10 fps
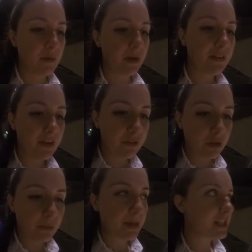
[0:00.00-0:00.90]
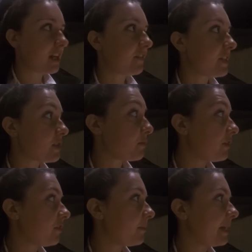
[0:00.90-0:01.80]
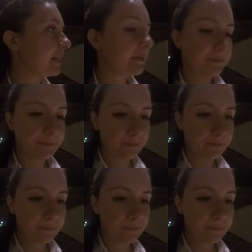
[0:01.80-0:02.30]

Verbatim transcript: Why have I ruined myself in this wilful manner?